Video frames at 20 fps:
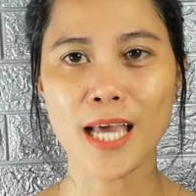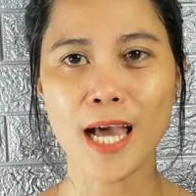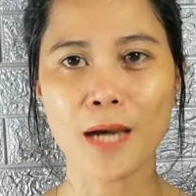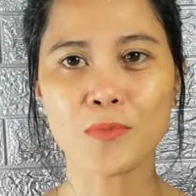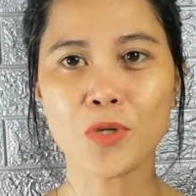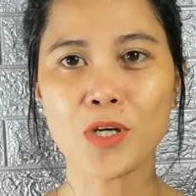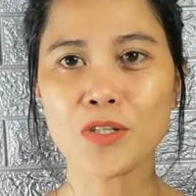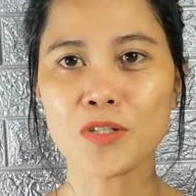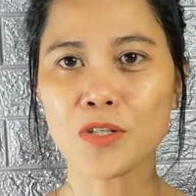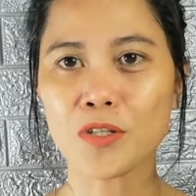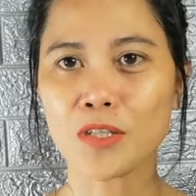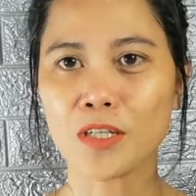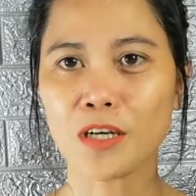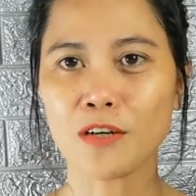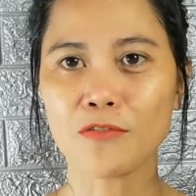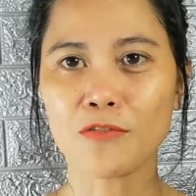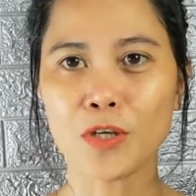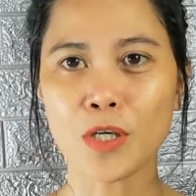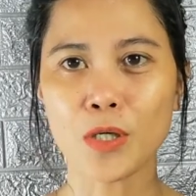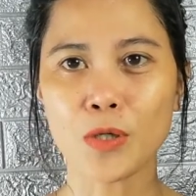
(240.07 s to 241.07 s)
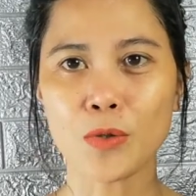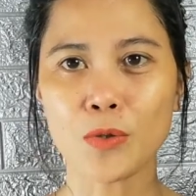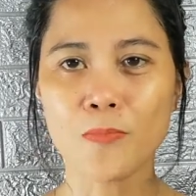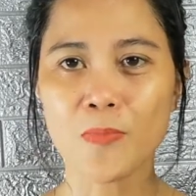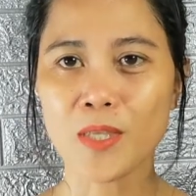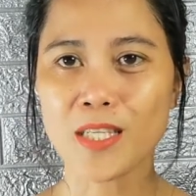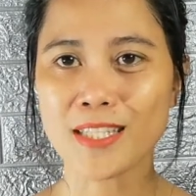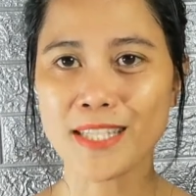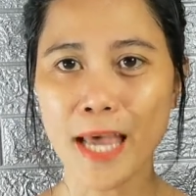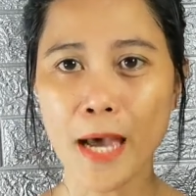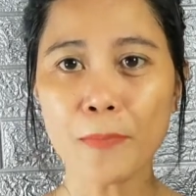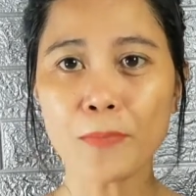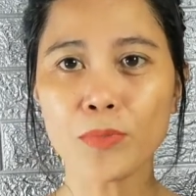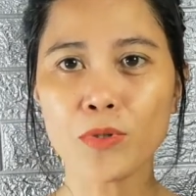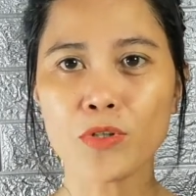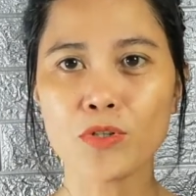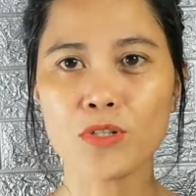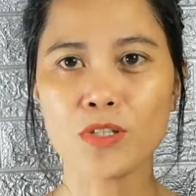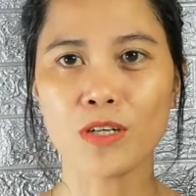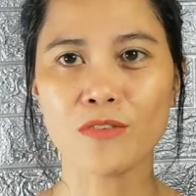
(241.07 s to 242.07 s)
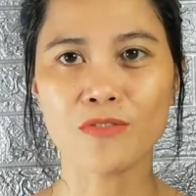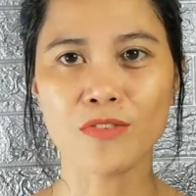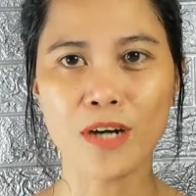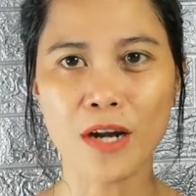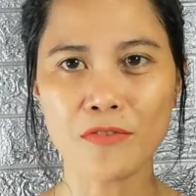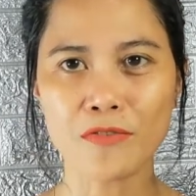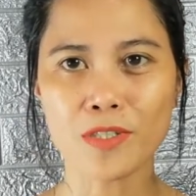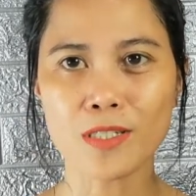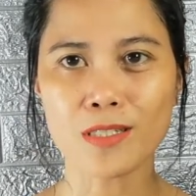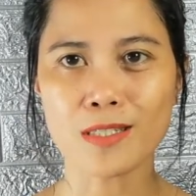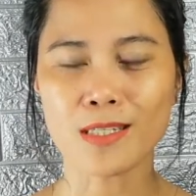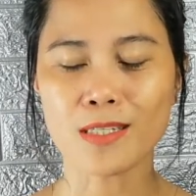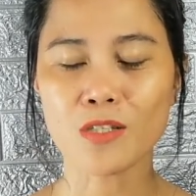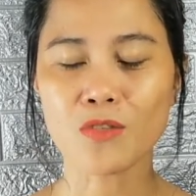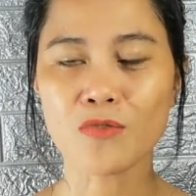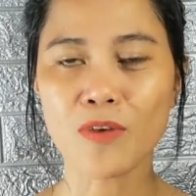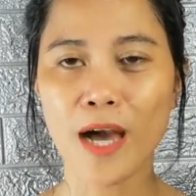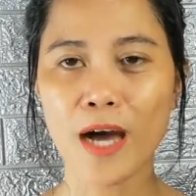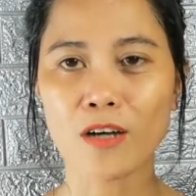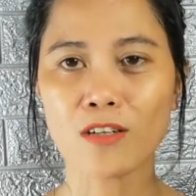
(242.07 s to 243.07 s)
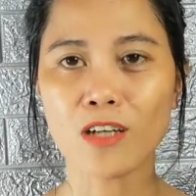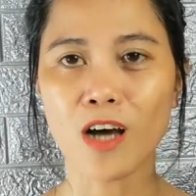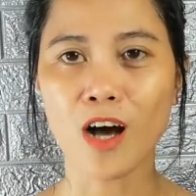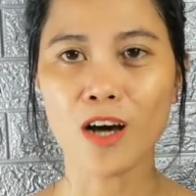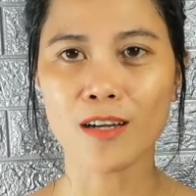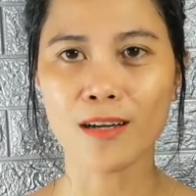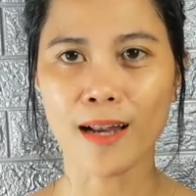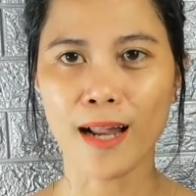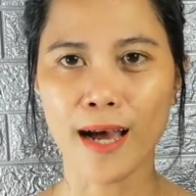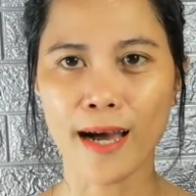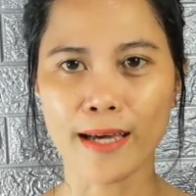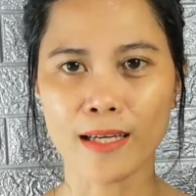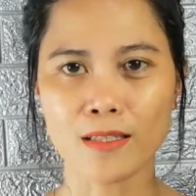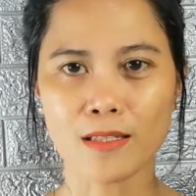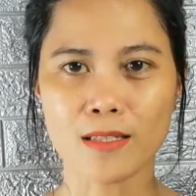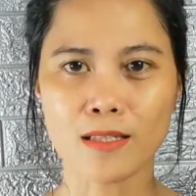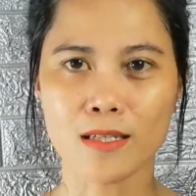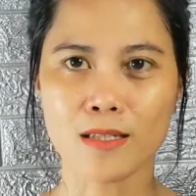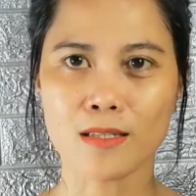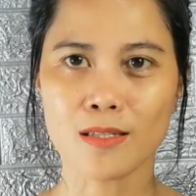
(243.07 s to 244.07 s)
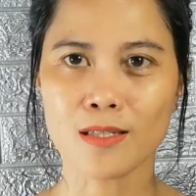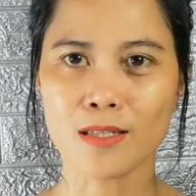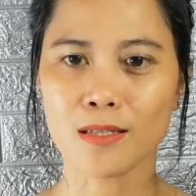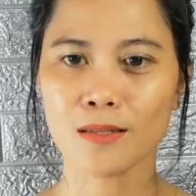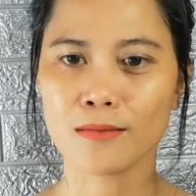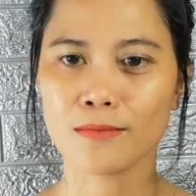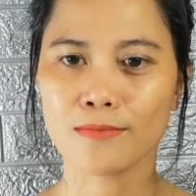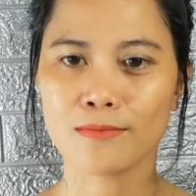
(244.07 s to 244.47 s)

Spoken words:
I'm going to give you samples of references found online since,